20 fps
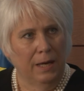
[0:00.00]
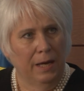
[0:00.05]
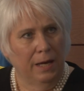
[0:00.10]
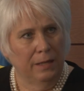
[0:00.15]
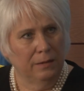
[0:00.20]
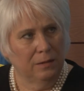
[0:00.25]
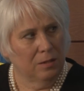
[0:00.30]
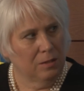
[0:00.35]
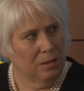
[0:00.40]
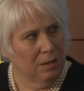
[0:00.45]

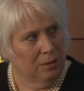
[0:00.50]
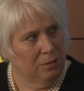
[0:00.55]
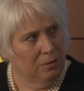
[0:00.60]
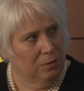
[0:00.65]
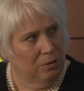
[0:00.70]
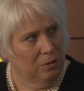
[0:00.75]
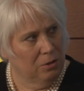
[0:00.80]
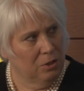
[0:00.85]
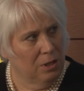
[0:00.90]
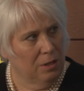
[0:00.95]
And the
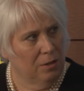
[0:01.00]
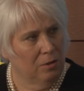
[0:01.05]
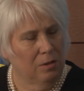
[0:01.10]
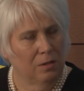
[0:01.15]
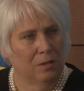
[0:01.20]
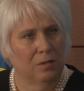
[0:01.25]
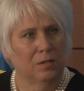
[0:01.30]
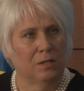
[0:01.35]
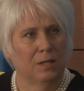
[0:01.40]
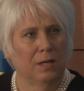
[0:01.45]
Secretary
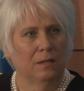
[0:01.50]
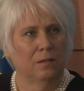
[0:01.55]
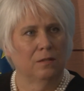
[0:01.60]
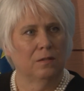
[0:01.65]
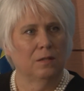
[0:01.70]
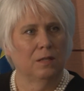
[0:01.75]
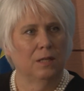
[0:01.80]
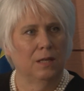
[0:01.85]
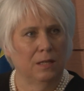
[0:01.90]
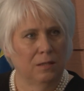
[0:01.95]
General said,
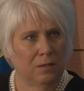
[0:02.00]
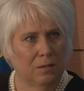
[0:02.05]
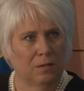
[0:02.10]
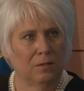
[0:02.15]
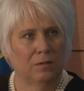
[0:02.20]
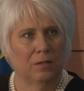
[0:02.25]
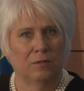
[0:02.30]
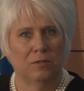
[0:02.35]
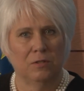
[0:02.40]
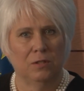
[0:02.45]
yes,
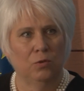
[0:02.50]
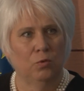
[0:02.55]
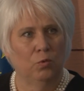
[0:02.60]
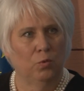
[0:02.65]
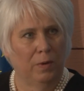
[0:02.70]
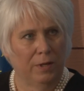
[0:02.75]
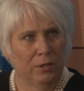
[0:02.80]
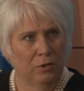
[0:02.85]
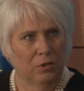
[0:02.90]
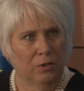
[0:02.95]
there is no
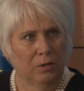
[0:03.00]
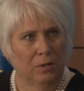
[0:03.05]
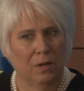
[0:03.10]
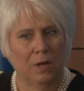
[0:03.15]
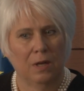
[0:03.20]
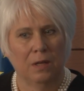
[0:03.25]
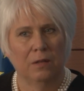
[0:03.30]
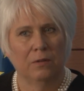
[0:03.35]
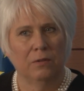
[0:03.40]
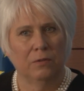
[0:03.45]
question,
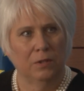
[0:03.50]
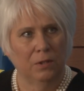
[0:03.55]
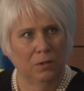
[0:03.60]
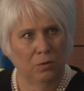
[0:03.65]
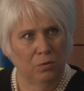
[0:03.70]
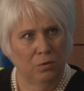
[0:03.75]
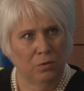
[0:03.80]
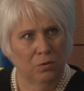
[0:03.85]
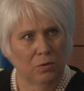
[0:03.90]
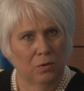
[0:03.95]

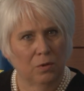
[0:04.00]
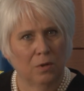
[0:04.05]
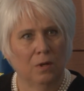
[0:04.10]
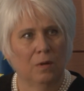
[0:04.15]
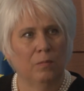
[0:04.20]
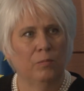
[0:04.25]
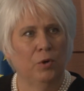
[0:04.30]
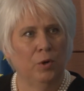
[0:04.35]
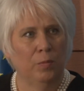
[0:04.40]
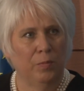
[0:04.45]
those
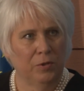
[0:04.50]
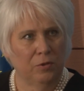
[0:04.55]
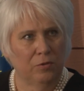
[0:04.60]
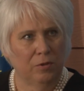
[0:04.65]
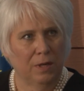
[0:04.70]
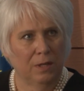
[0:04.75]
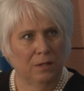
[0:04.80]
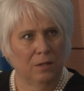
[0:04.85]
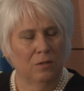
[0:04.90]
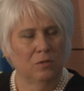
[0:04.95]

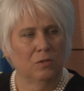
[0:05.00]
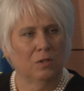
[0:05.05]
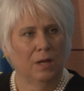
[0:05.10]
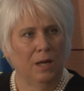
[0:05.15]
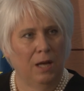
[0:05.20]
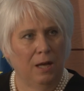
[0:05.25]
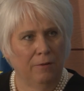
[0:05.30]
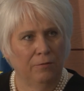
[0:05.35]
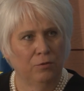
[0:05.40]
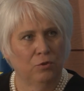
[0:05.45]
perpetrators, they
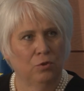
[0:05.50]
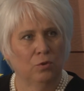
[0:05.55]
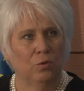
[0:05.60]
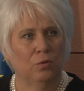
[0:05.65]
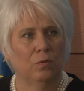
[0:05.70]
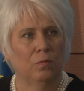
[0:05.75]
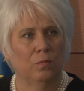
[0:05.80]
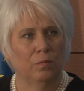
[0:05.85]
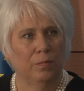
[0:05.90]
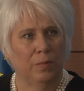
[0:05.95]
have
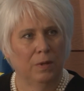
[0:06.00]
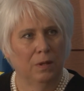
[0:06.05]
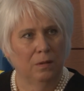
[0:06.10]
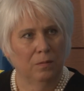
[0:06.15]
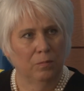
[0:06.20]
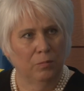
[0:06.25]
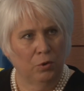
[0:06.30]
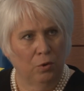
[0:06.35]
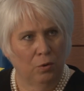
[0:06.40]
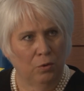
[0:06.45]
to be
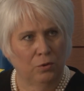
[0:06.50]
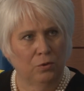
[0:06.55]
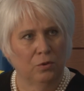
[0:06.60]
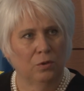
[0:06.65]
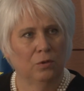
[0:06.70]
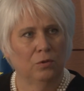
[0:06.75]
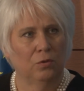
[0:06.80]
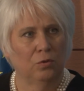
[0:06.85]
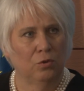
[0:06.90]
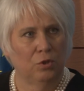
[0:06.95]
brought
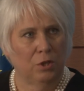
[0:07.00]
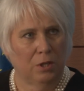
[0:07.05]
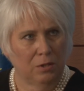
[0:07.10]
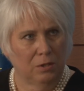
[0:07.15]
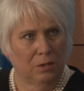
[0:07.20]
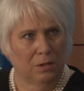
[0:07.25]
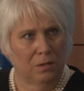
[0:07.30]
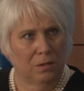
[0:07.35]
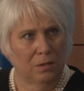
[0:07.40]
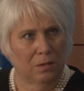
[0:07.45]
to
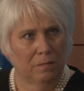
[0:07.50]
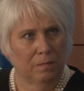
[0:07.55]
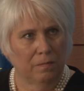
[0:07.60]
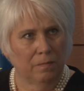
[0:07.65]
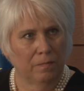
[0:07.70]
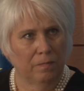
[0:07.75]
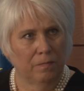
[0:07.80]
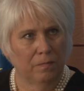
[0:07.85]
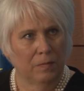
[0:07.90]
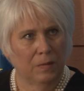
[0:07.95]
justice.
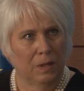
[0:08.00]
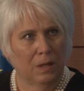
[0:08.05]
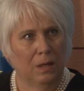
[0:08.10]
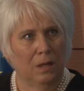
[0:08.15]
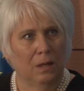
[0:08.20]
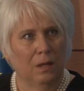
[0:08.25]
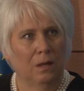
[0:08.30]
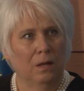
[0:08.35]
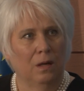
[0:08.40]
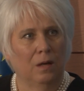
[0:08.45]

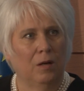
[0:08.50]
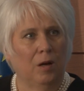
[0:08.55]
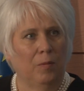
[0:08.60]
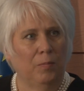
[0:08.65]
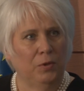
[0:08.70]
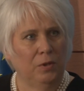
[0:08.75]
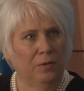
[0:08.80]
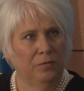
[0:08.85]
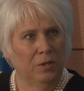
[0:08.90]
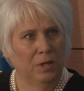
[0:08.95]
A
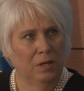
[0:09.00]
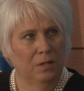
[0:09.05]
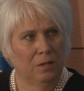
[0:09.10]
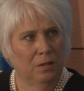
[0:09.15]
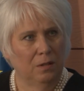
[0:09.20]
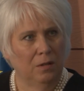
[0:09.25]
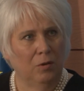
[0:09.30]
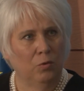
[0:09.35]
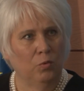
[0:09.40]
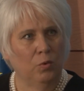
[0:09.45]
couple of days
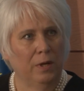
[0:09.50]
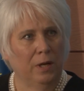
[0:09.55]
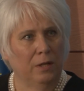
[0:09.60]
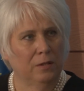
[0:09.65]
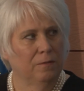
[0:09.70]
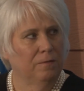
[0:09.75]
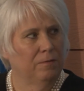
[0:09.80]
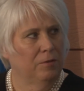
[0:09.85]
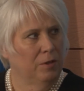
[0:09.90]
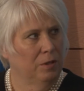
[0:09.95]
ago, we
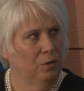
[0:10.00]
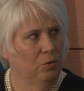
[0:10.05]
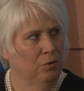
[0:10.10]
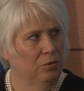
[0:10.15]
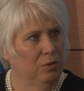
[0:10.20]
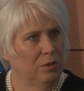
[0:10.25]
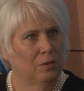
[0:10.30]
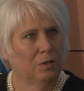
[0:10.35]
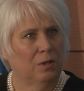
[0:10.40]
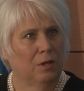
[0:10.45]
had a very
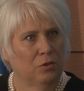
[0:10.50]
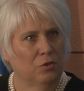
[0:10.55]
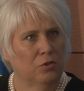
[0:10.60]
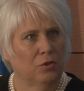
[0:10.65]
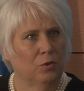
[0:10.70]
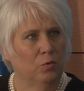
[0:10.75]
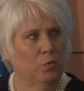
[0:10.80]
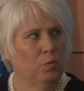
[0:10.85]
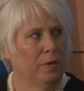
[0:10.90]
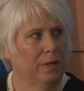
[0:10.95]
good
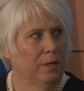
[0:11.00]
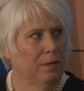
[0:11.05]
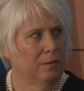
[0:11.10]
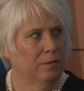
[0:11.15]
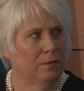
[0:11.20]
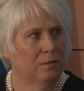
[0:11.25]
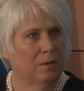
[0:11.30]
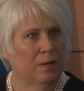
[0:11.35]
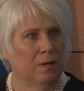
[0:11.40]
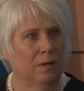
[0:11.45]
discussion
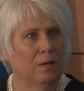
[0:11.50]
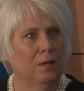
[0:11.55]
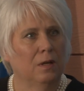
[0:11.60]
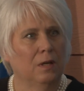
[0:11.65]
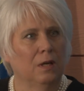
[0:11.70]
with uh,